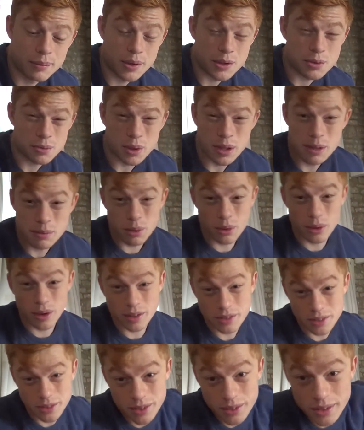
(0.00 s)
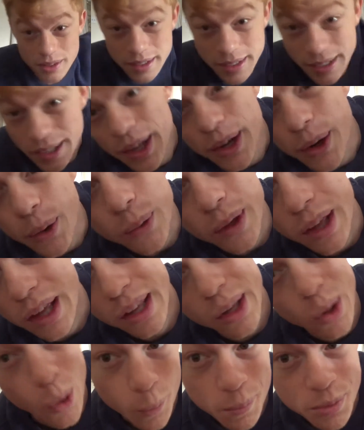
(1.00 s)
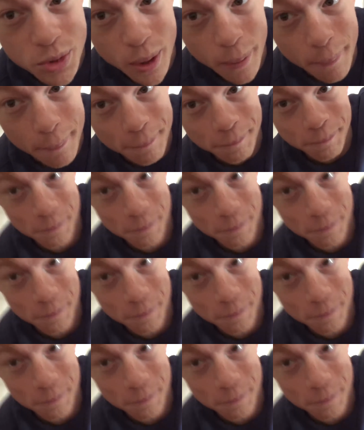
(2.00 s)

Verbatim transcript: But it's pretty boring, so don't get your hopes up.